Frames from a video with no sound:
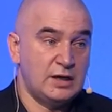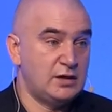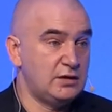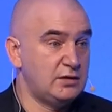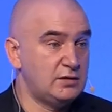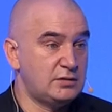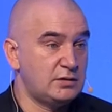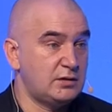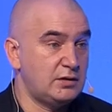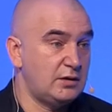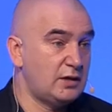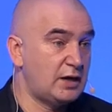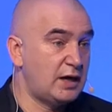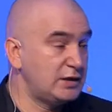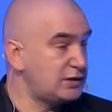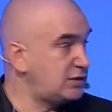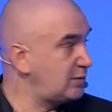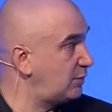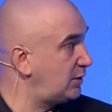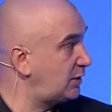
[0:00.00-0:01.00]
And uh,
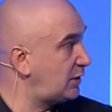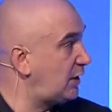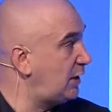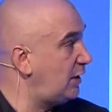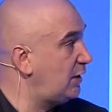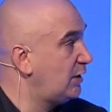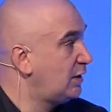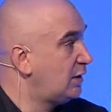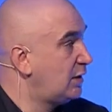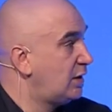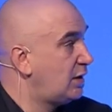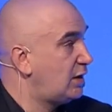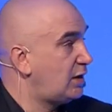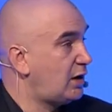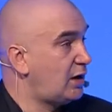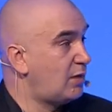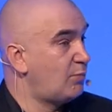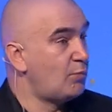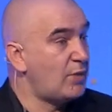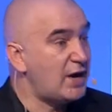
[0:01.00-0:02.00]
ultimately,
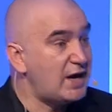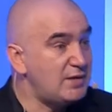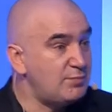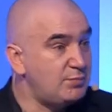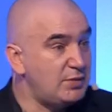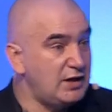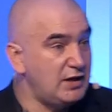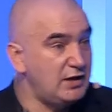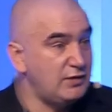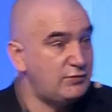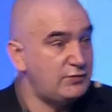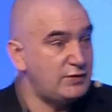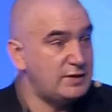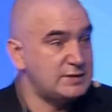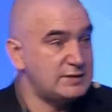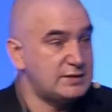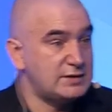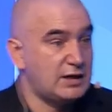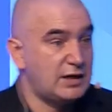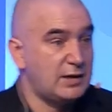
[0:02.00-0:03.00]
uh, my belief
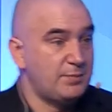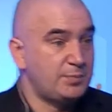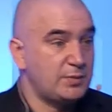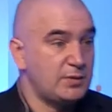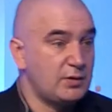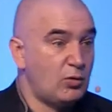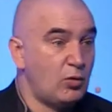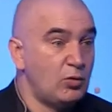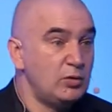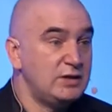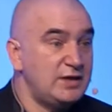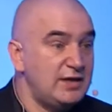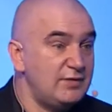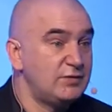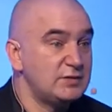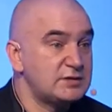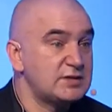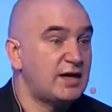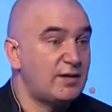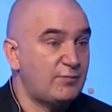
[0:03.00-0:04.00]
is um, all
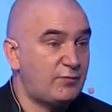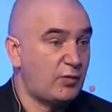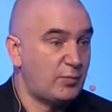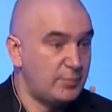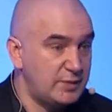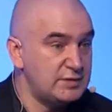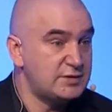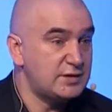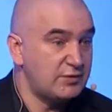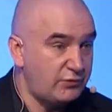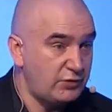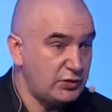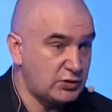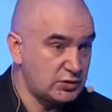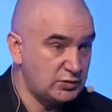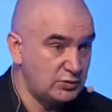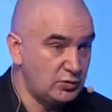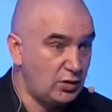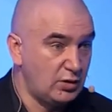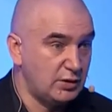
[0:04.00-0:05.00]
evils come from
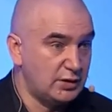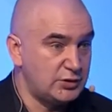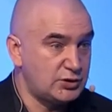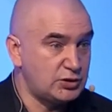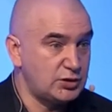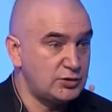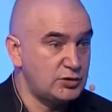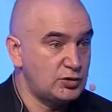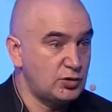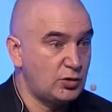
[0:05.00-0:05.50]
insufficient knowledge.